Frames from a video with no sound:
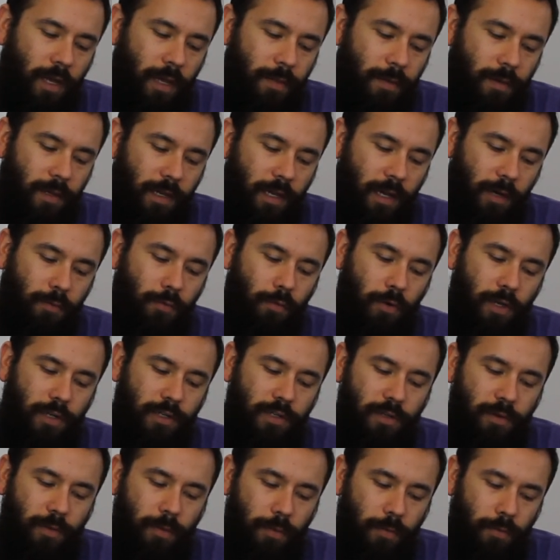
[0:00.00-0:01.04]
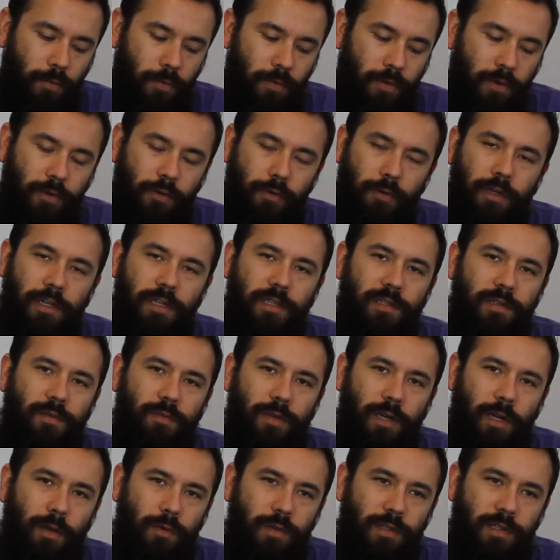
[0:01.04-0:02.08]
I think I rushed through the grits
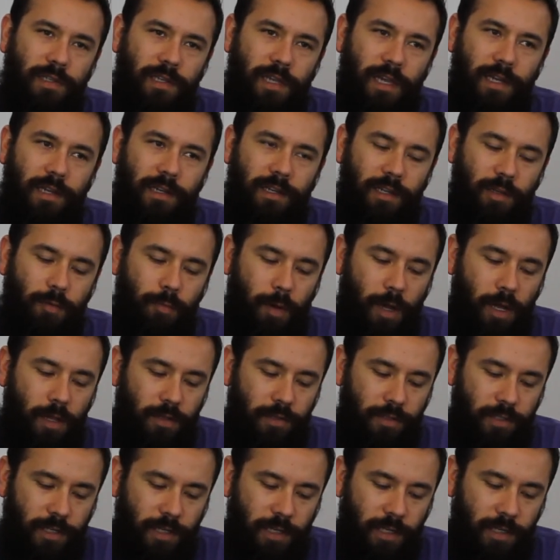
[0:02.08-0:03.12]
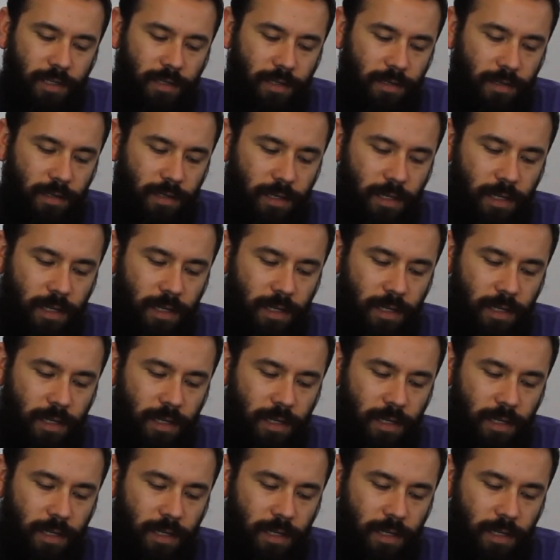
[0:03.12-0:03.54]
when I was sanding and polishing it.